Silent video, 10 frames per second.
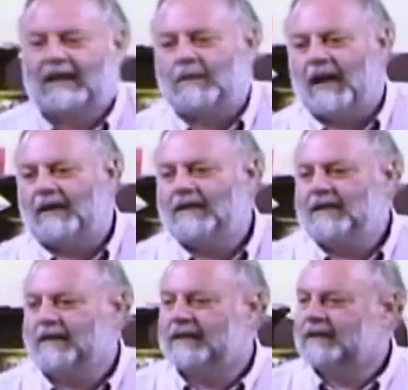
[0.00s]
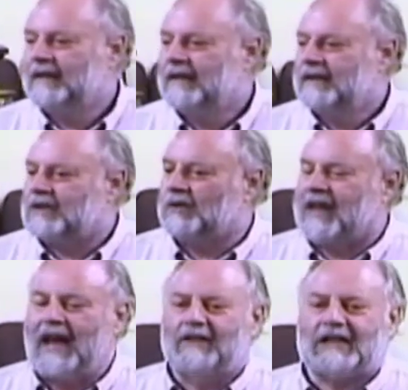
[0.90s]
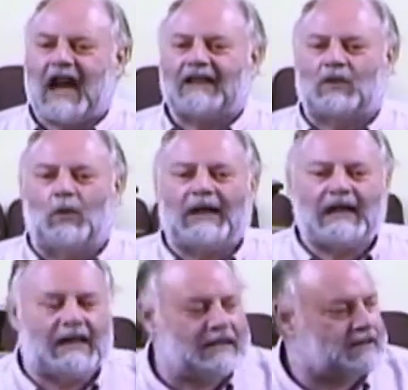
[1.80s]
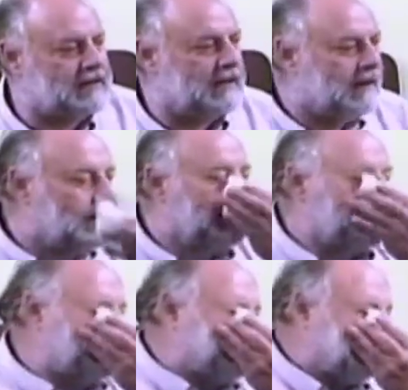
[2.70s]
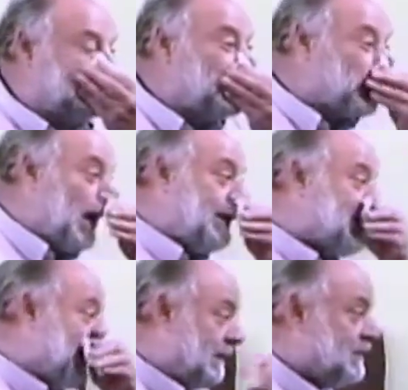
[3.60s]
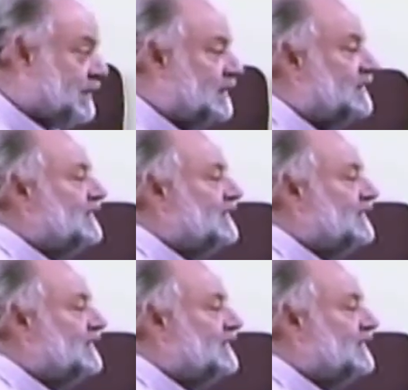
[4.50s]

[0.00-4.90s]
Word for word: Amen. So David's got the weenies, the potato chips,